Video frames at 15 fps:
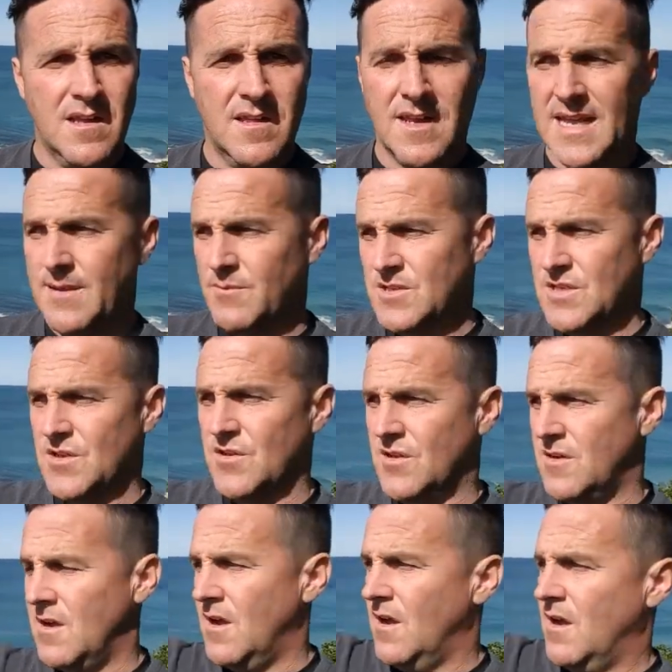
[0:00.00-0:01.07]
The neighbours
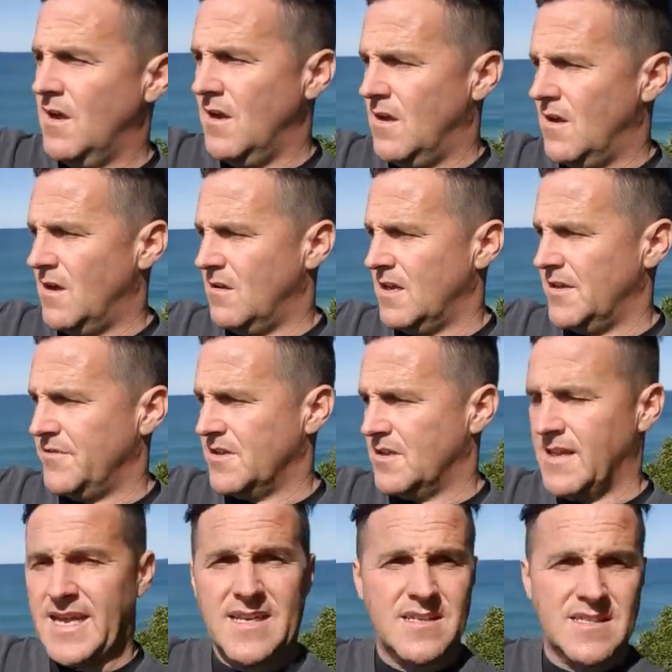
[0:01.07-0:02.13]
heard, oh, having a
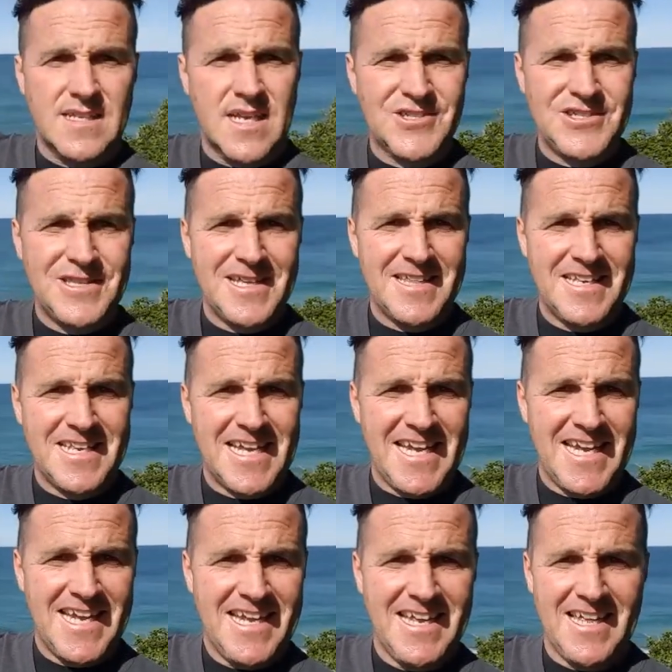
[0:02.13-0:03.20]
loud discussion the other
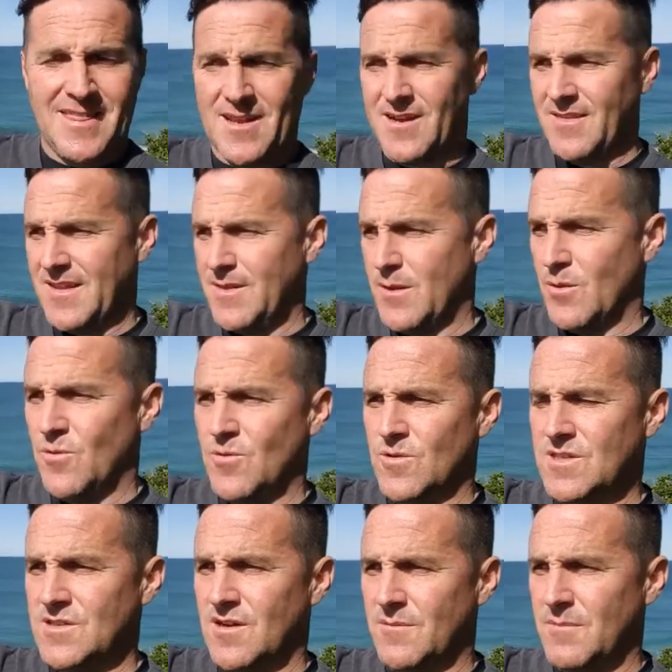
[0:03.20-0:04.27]
day, then the
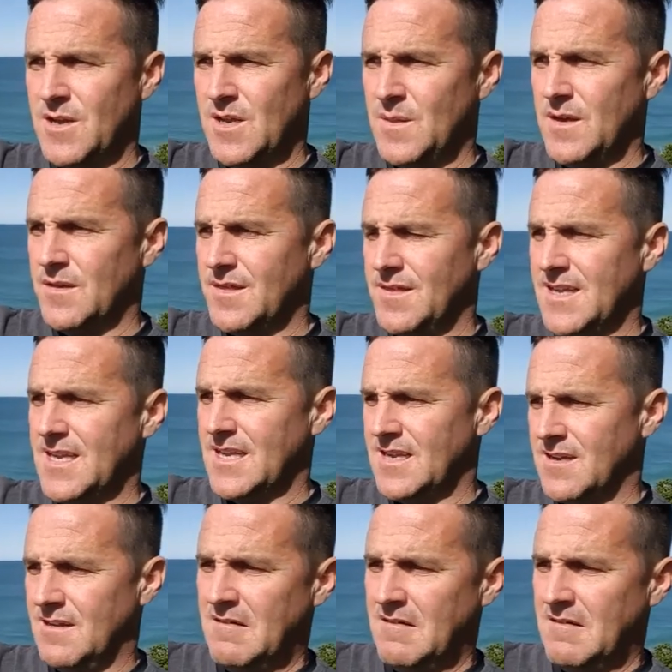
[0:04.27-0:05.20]
lawn's not mowed, they'll think